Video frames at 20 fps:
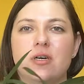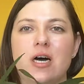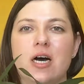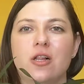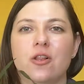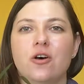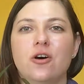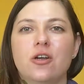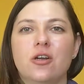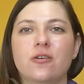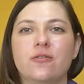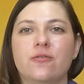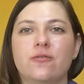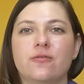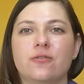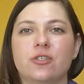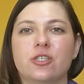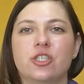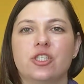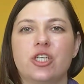a lot of
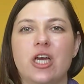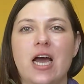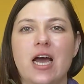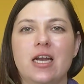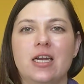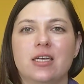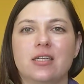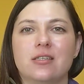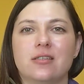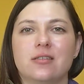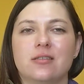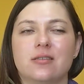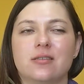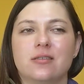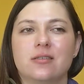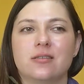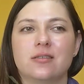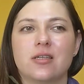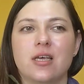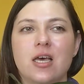
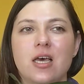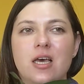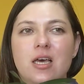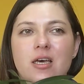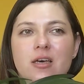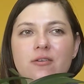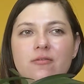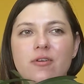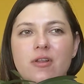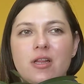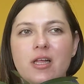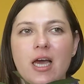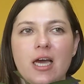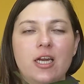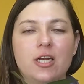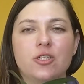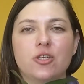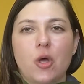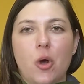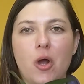channels will
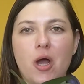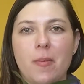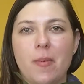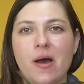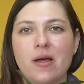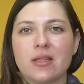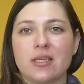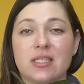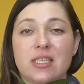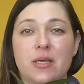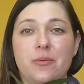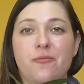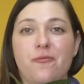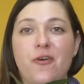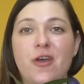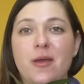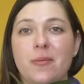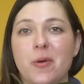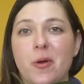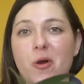kind of talk about the same
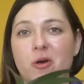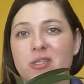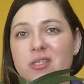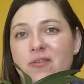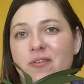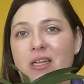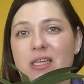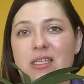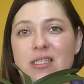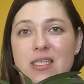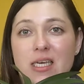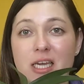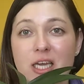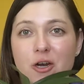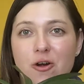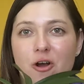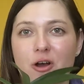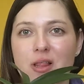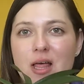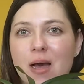thing because, well, it's a care
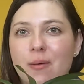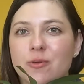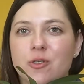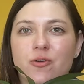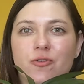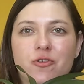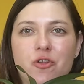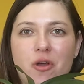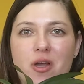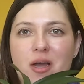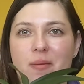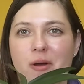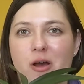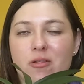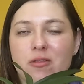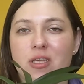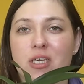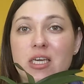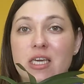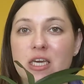collab, so we're talking
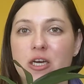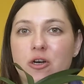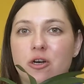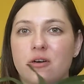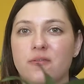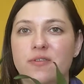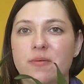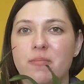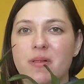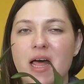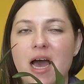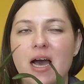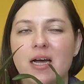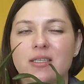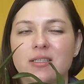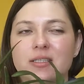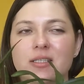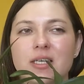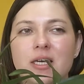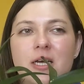about the care of the
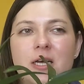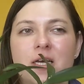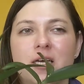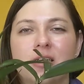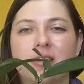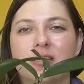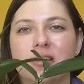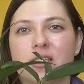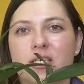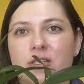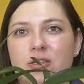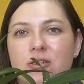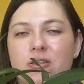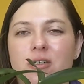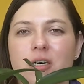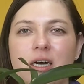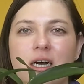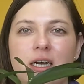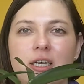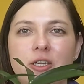plant.
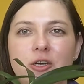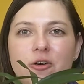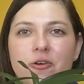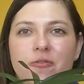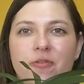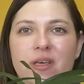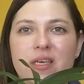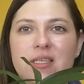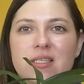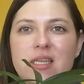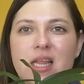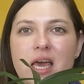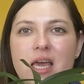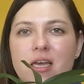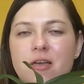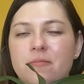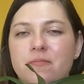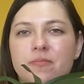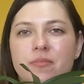So things like